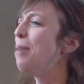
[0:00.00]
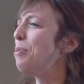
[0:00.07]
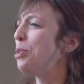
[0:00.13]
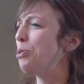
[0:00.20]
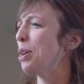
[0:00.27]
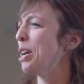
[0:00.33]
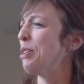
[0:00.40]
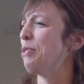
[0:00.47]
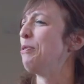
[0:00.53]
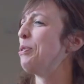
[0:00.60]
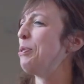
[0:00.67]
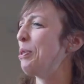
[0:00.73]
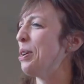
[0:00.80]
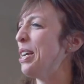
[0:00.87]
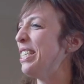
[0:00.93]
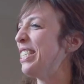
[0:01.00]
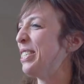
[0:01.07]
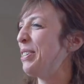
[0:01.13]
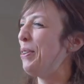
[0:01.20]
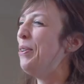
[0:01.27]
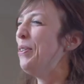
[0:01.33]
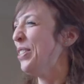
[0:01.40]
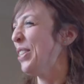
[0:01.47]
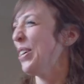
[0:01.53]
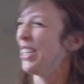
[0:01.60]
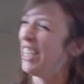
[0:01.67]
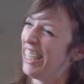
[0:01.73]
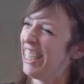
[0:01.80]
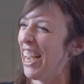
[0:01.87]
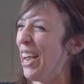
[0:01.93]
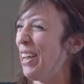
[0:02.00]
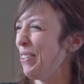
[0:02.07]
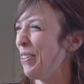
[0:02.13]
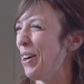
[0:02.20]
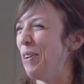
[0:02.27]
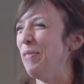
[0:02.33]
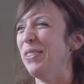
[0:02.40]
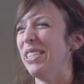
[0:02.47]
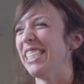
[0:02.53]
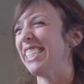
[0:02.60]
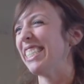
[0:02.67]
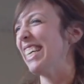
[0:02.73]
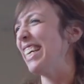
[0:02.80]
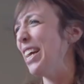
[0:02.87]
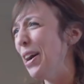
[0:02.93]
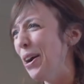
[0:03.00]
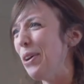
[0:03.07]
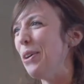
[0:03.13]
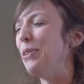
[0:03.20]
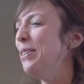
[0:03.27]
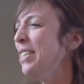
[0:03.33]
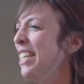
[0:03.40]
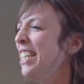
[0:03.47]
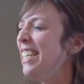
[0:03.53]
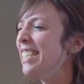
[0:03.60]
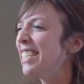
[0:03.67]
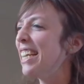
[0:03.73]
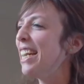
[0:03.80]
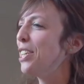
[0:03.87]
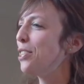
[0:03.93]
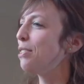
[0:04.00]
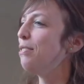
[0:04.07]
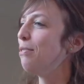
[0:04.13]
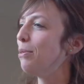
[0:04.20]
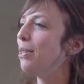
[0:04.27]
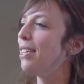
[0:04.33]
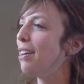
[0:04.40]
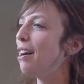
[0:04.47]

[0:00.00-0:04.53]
I'm going to create a forest with all these dioramas. It's like, oh, this is actually really